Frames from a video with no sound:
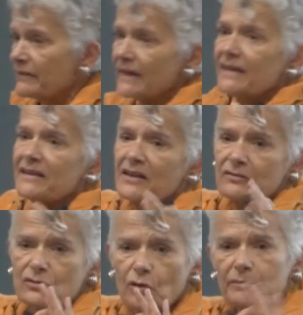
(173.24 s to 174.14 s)
then he
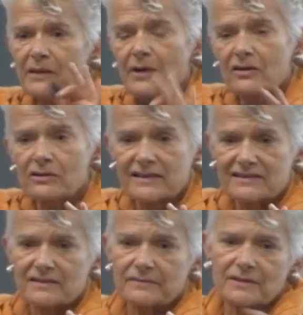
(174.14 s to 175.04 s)
told me about all
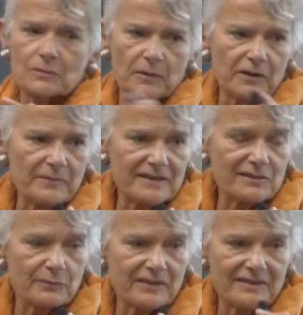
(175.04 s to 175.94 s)
these
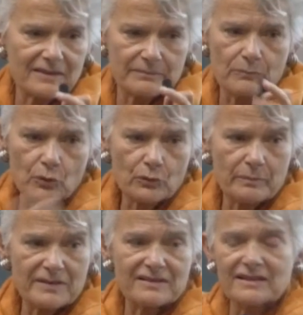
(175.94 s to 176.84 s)
experiments with the mood
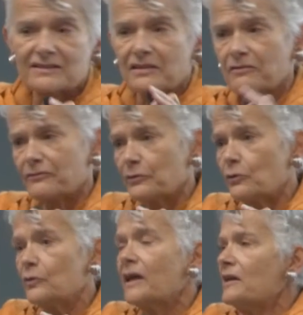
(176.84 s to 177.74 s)
business and the
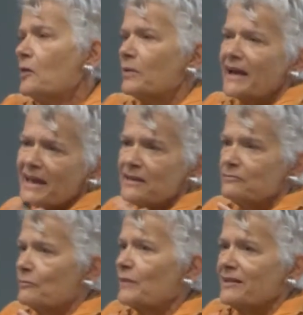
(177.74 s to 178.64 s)
food. But I had
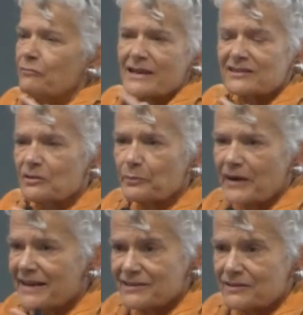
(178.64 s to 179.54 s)
read Weston
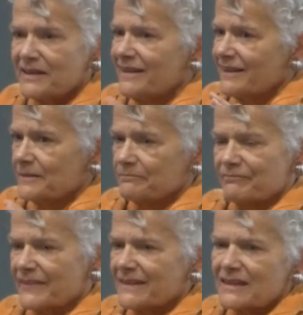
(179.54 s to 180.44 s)
Price
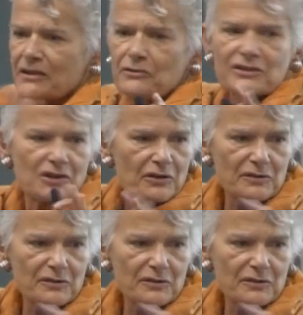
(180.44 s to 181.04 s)
years and years